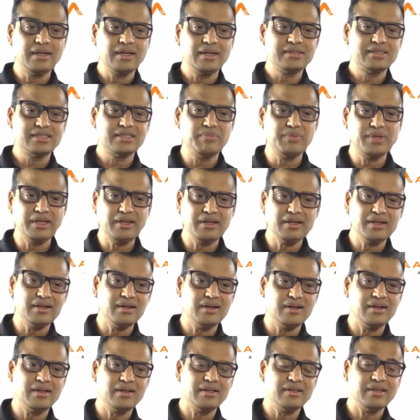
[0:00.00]
something
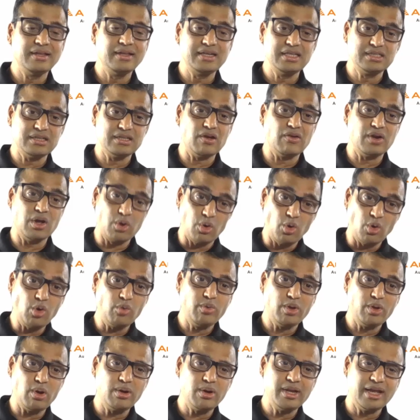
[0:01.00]
that is on our own?
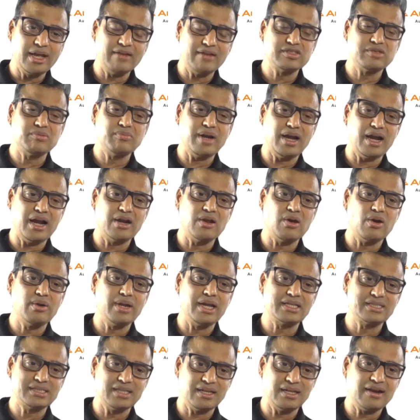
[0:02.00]
We already have some add-on
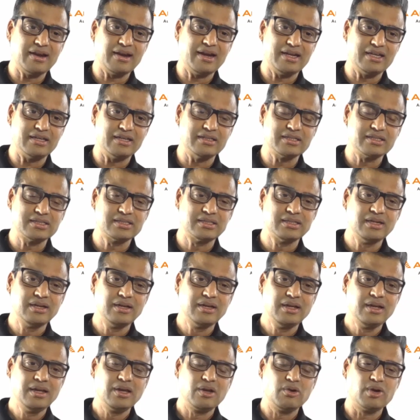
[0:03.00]
accelerators
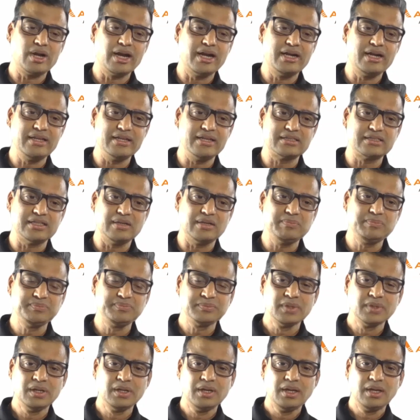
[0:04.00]
on ITSM,
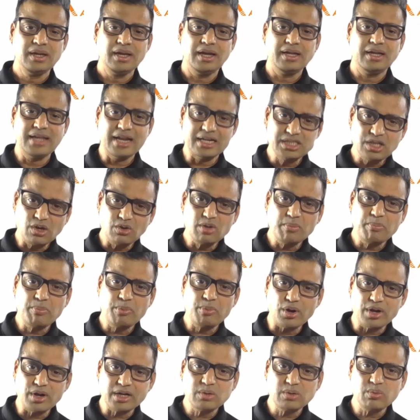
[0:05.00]
and that's how the
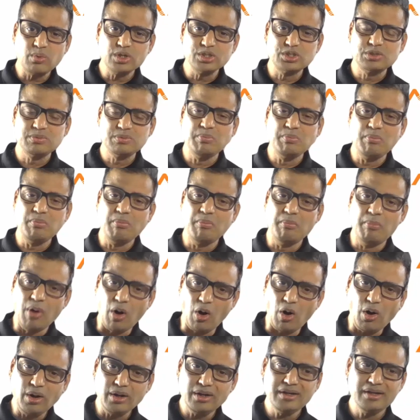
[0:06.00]
product was
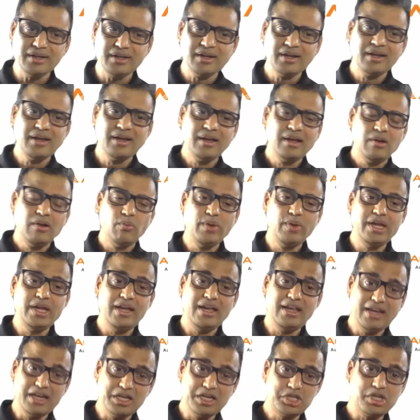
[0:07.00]
born. We
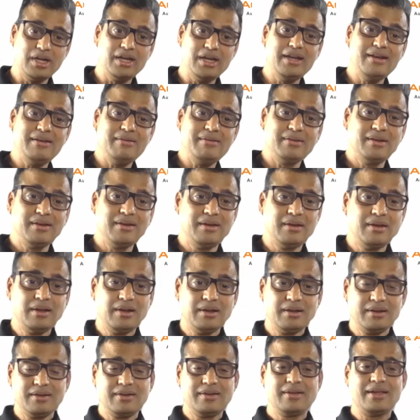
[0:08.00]
initially
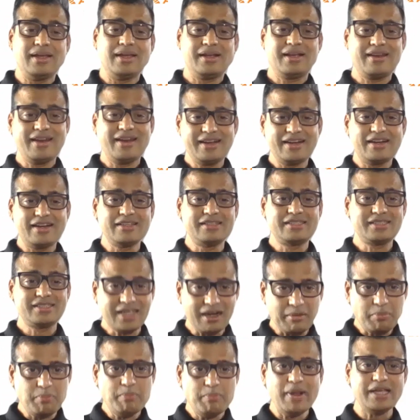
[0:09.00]
created a
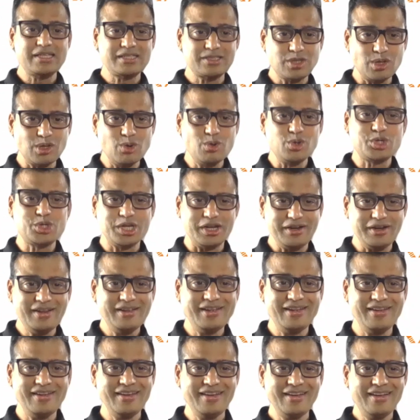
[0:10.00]
script-based
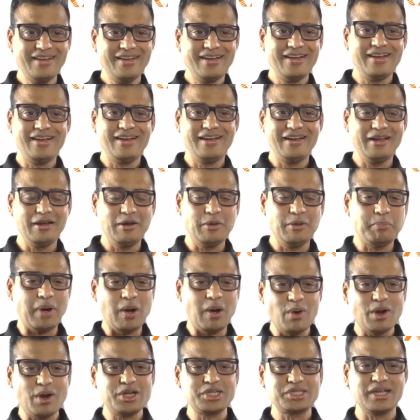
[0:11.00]
solution,
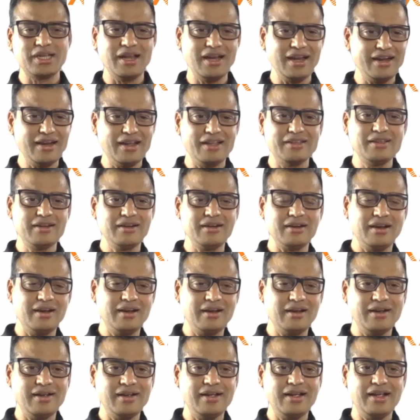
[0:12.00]
PowerShell and other,
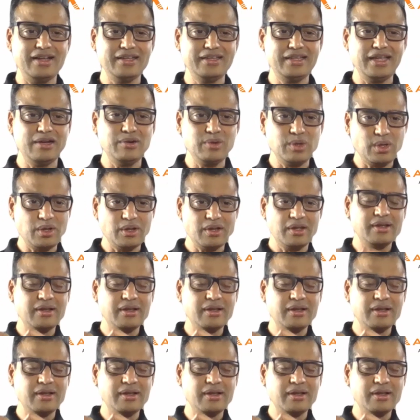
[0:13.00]
and then